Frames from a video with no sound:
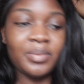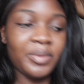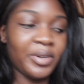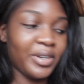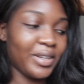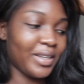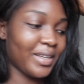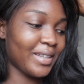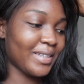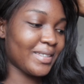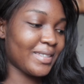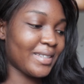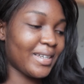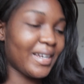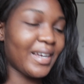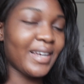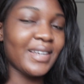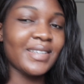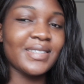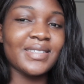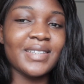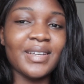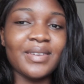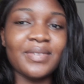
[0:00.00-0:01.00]
morning. Today
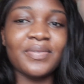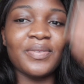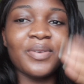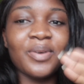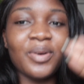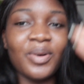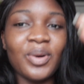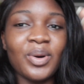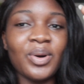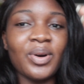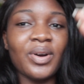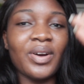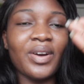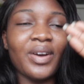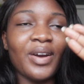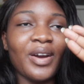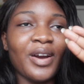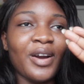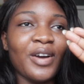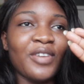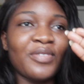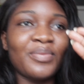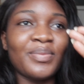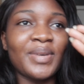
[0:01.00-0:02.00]
is day 4
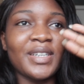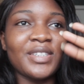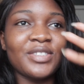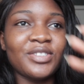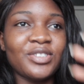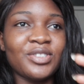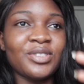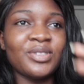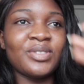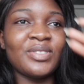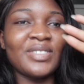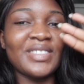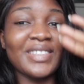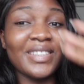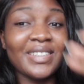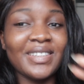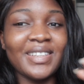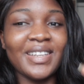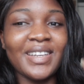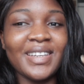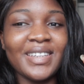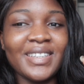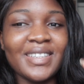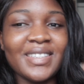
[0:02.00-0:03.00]
of my juice
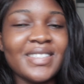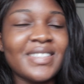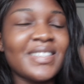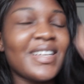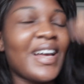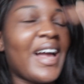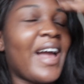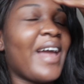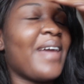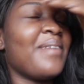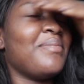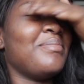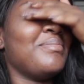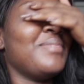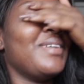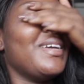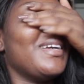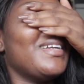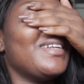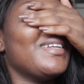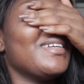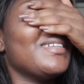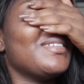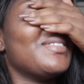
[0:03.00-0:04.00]
cleanse. I
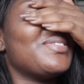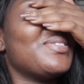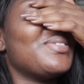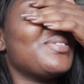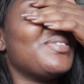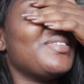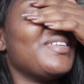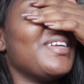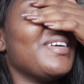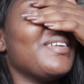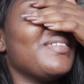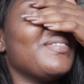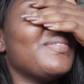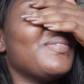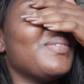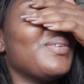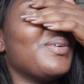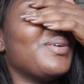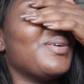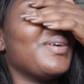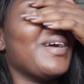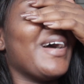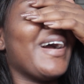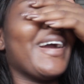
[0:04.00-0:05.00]
made it to day
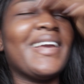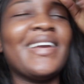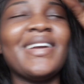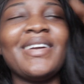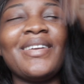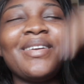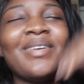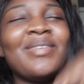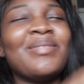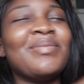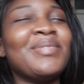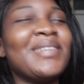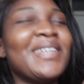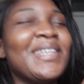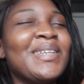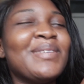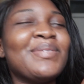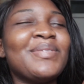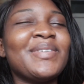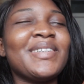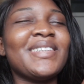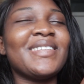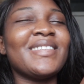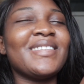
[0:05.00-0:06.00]
4. I cannot believe
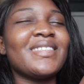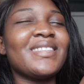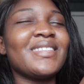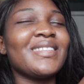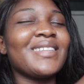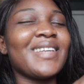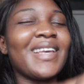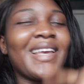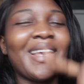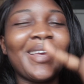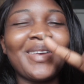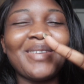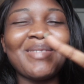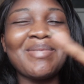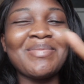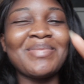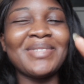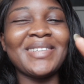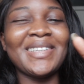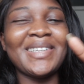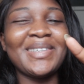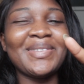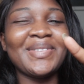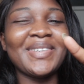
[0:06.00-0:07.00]
it. Can you believe